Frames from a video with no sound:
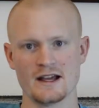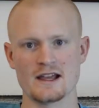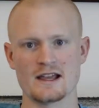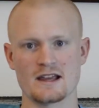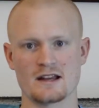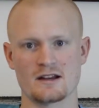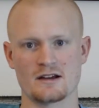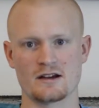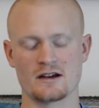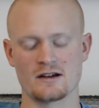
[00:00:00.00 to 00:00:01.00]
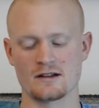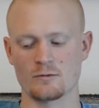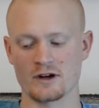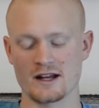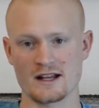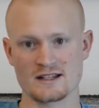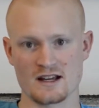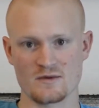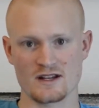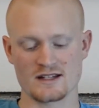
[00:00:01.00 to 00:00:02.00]
And what an
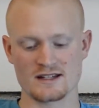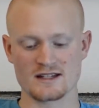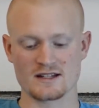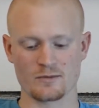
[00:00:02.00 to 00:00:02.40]
enzyme is it's a